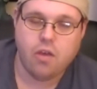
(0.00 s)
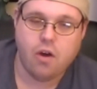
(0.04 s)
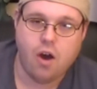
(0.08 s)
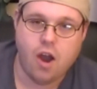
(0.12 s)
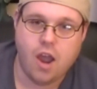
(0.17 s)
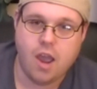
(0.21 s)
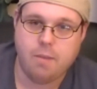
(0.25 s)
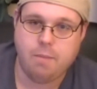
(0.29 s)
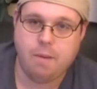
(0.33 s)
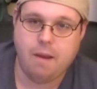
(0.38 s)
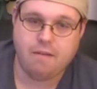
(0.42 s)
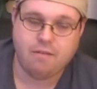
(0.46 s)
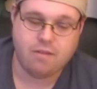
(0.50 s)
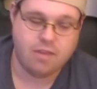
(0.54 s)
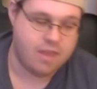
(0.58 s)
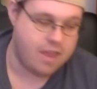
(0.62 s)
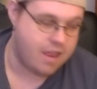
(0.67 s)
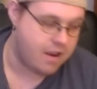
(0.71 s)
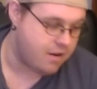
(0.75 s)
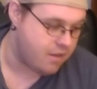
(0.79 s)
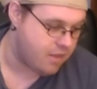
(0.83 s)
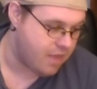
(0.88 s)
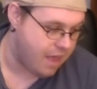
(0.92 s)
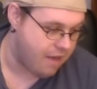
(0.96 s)
the hype after the
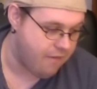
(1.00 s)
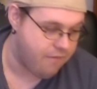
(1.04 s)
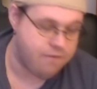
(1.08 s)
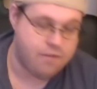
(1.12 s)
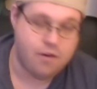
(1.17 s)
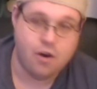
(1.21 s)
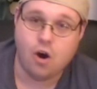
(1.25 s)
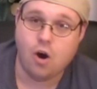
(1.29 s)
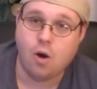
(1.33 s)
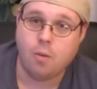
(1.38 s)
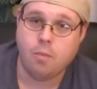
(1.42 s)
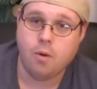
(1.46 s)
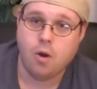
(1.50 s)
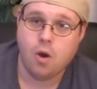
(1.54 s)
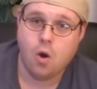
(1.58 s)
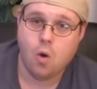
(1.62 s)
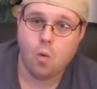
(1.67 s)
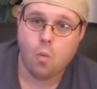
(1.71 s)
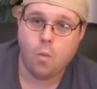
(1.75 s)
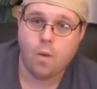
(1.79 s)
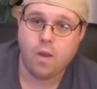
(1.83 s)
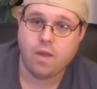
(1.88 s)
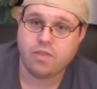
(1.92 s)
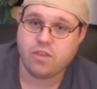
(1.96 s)
end of that film
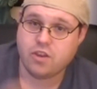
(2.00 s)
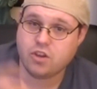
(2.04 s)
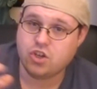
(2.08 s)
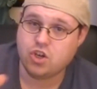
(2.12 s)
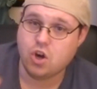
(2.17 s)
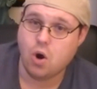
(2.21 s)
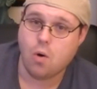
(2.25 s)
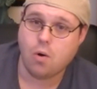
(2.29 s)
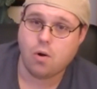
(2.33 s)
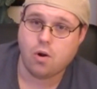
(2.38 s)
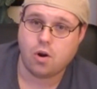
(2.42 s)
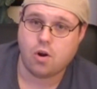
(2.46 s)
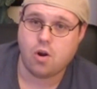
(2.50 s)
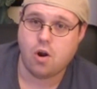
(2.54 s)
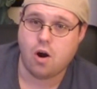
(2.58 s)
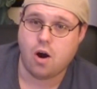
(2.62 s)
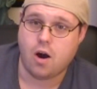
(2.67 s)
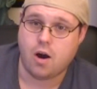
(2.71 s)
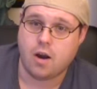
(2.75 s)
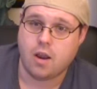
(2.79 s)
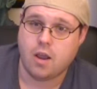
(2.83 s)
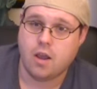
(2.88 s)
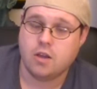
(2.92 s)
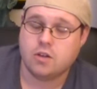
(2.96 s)
with the Joker
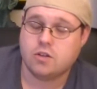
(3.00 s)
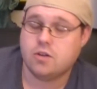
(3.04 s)
card.